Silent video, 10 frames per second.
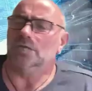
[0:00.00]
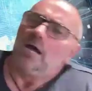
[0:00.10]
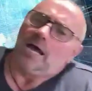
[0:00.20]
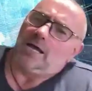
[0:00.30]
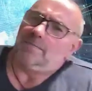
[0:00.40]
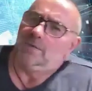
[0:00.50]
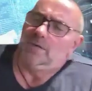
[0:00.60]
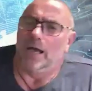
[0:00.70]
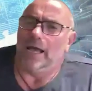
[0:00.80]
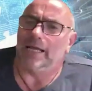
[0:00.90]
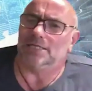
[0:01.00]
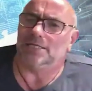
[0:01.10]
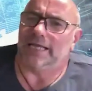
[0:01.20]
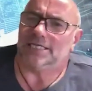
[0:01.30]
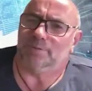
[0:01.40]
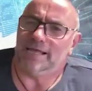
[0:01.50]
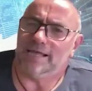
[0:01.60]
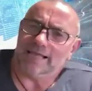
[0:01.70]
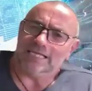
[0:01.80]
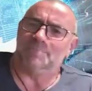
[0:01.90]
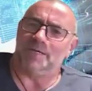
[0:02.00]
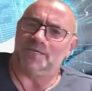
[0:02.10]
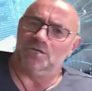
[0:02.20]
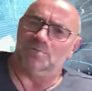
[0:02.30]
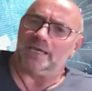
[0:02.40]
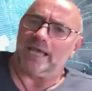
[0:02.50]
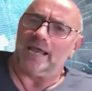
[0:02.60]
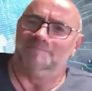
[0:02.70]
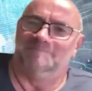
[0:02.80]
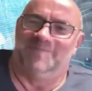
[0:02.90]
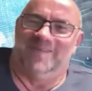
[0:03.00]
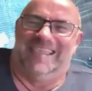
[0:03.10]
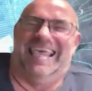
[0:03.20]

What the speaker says: goes, explain that last bit to me again.